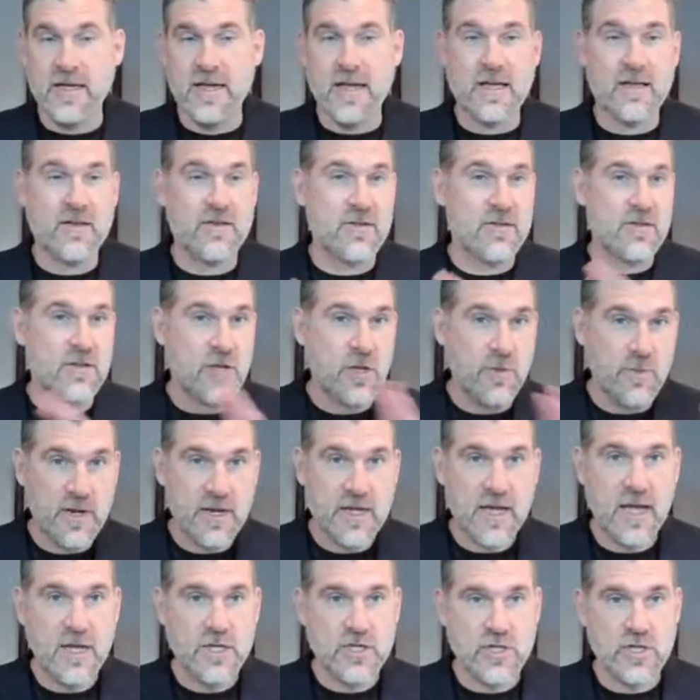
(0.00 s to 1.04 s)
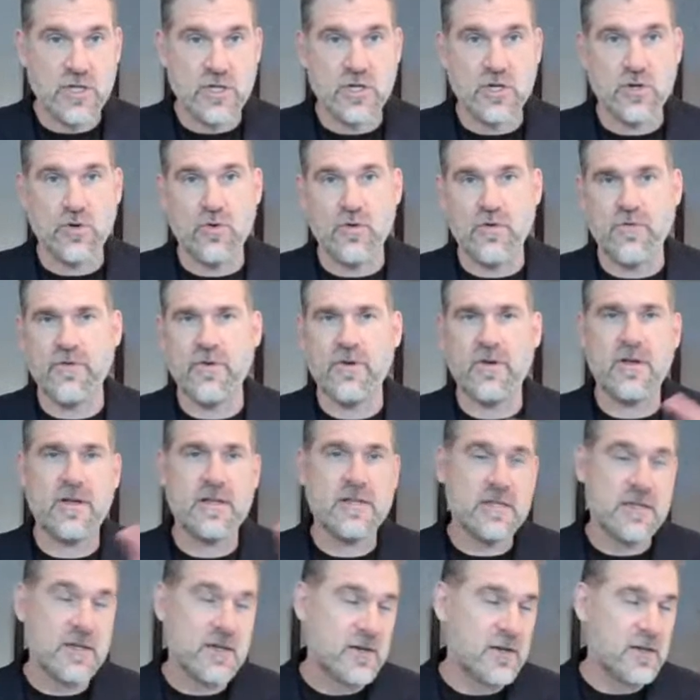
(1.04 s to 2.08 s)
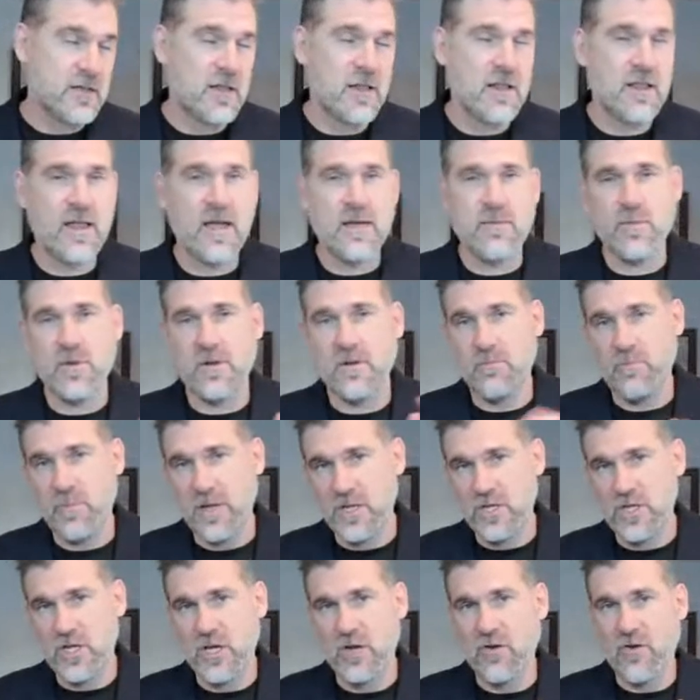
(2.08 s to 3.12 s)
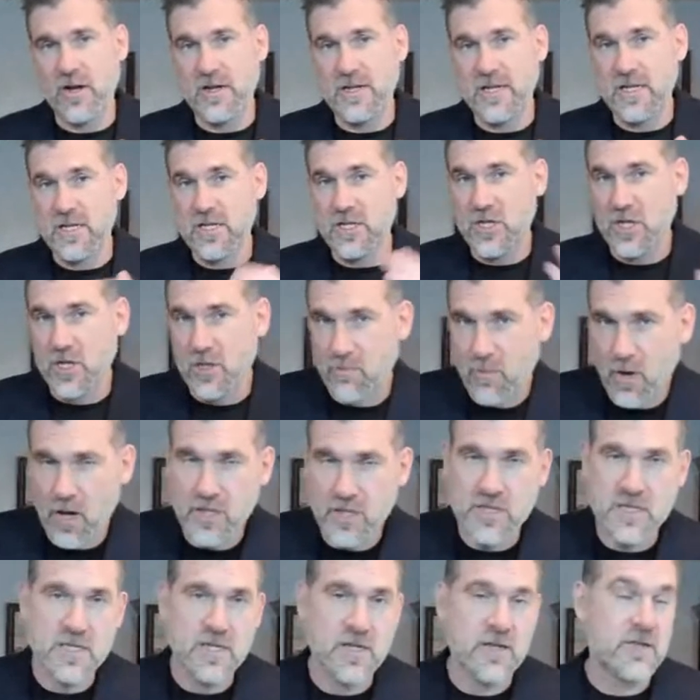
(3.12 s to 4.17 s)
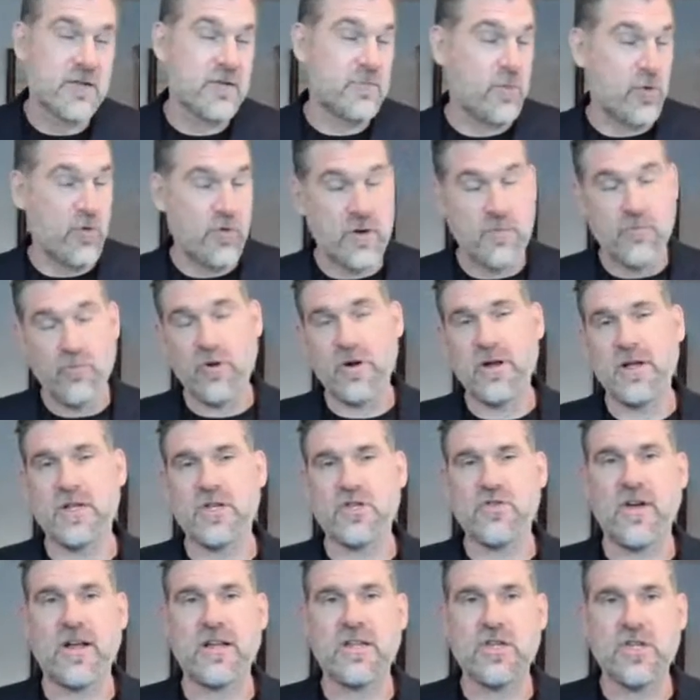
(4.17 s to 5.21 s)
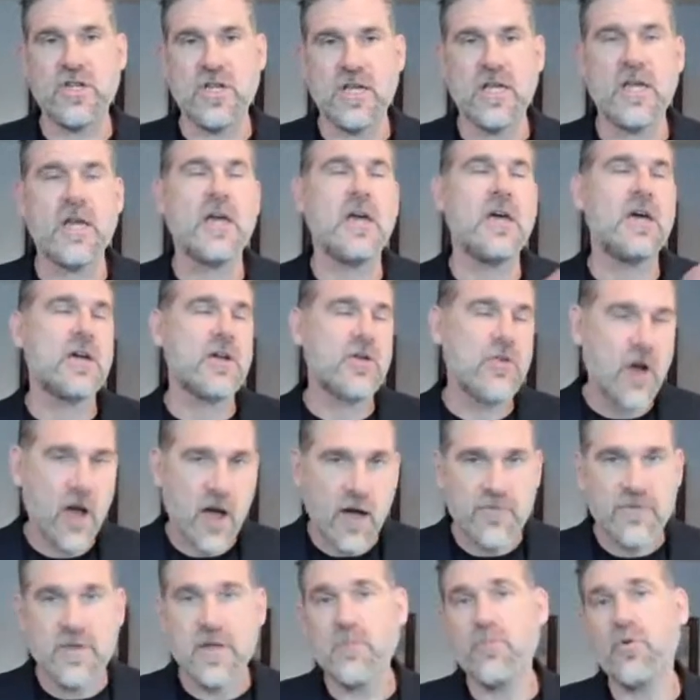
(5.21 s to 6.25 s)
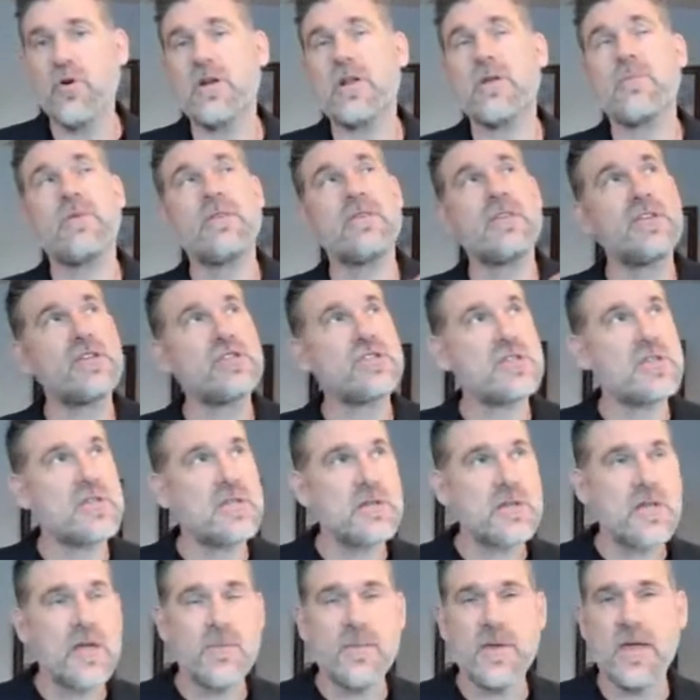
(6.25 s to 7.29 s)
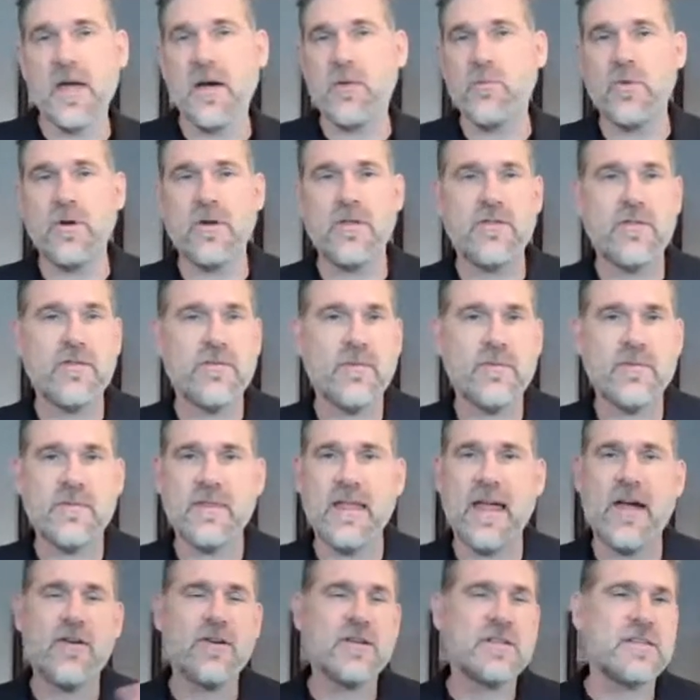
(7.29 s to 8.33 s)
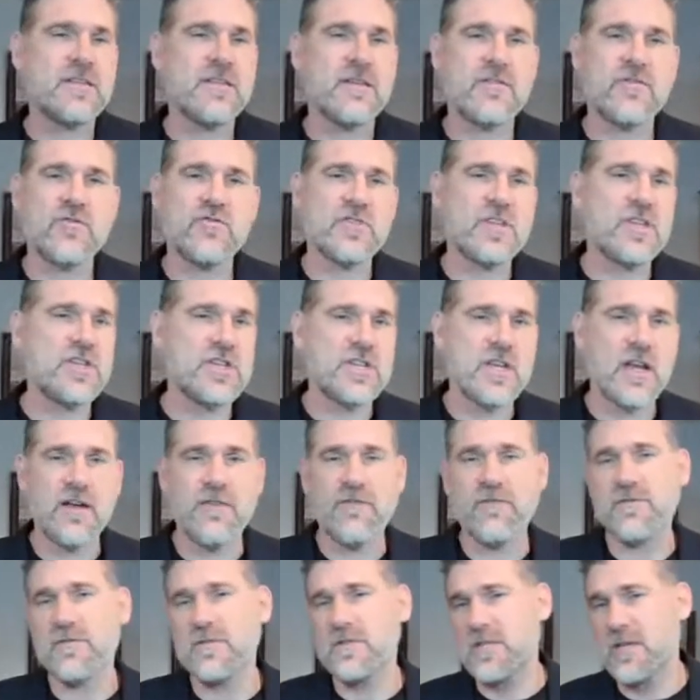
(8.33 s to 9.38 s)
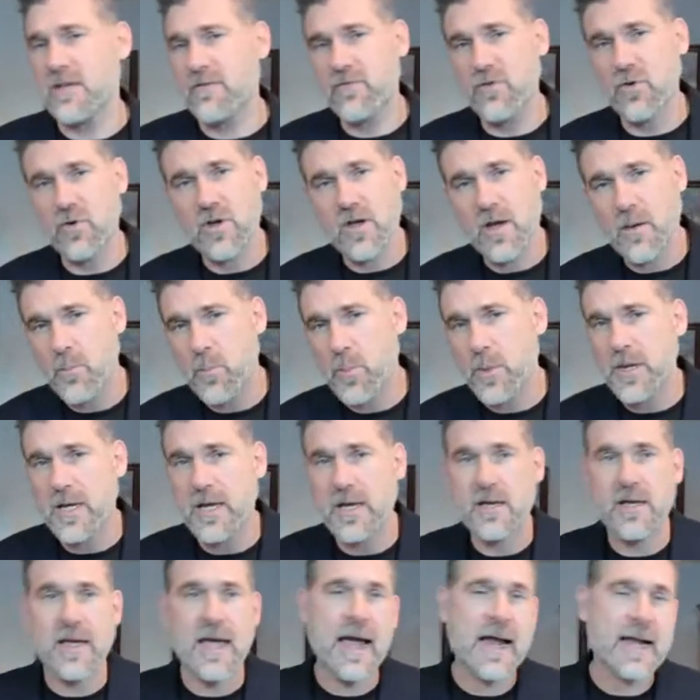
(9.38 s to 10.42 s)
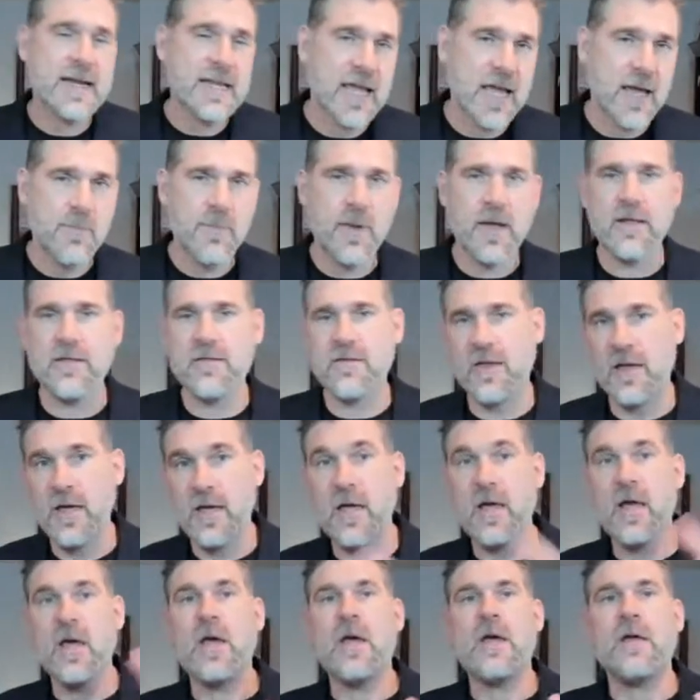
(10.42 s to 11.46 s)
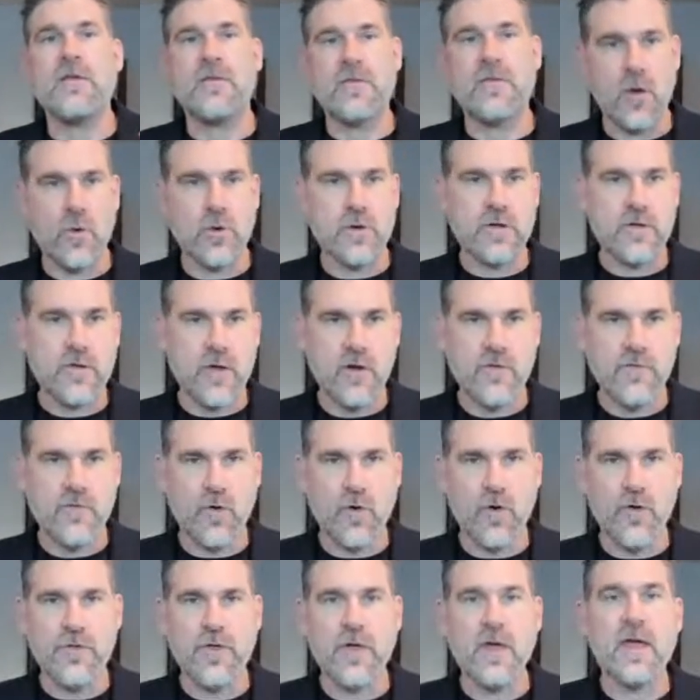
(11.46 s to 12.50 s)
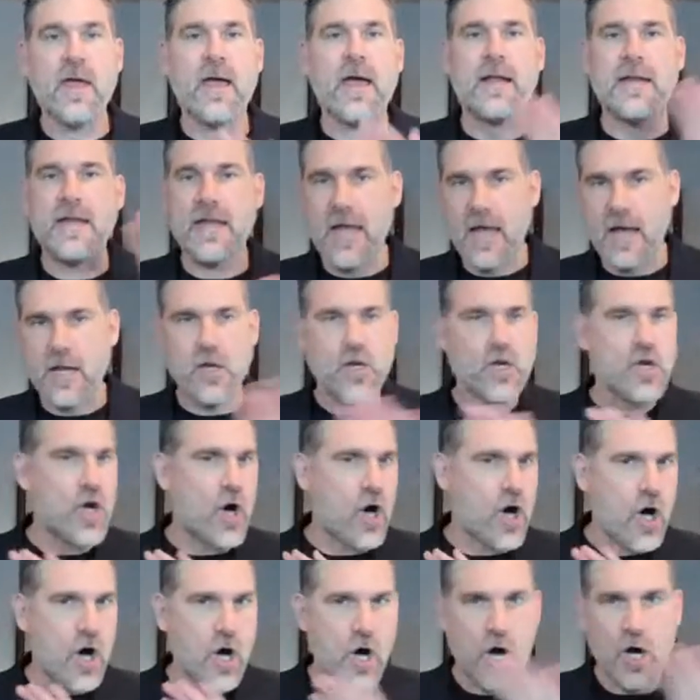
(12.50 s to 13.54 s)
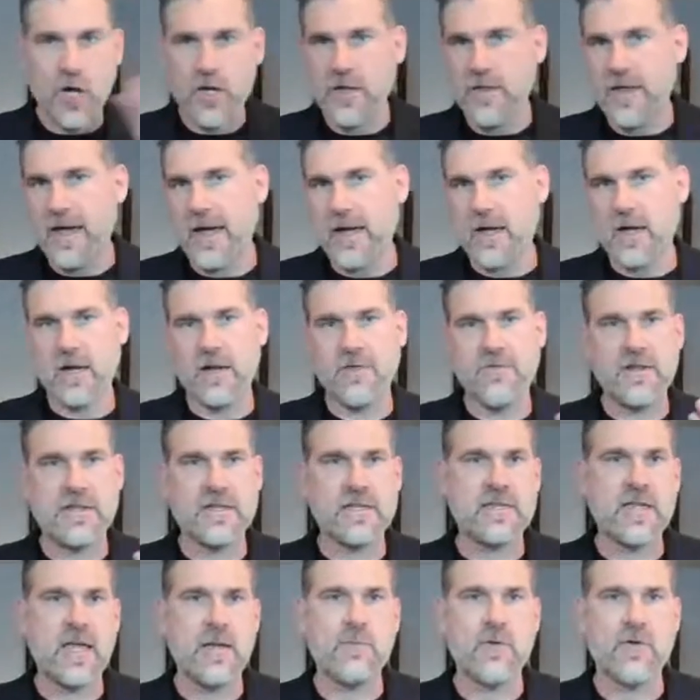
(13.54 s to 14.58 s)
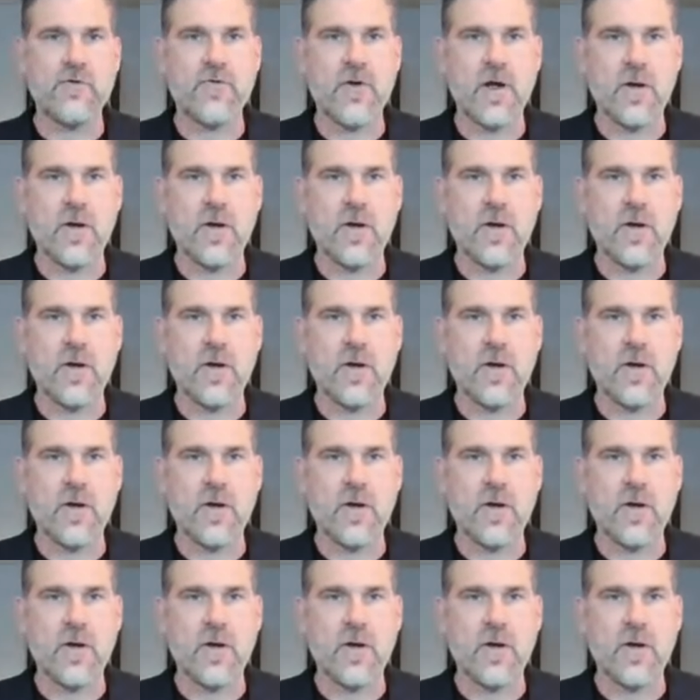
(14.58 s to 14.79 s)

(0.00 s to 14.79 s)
Because it's a communications tool for internal alignment, pitching your ideas to your boss, exploring product strategy, crafting product position, coming up with narrative, a strategic narrative for your company, ad campaigns, so on and so forth. And again, none of that kind of entertainment